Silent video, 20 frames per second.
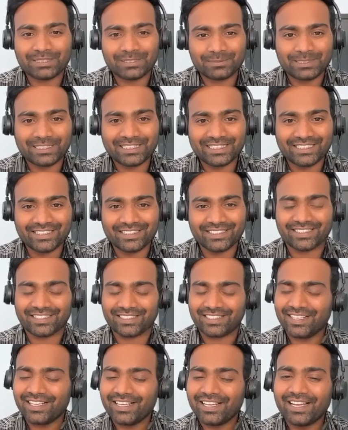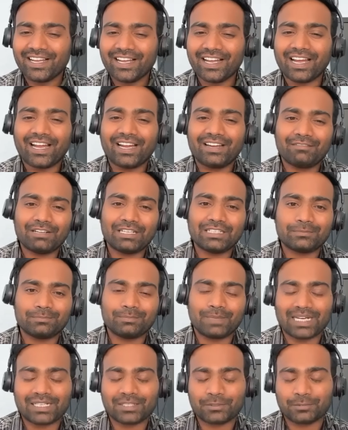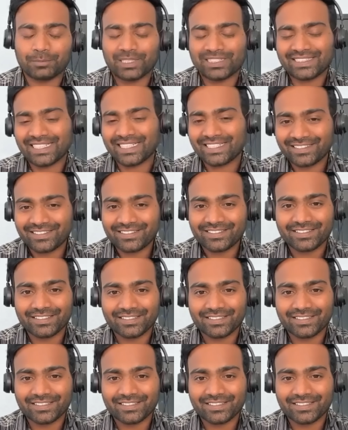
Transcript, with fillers: Abhishek and welcome back to my channel.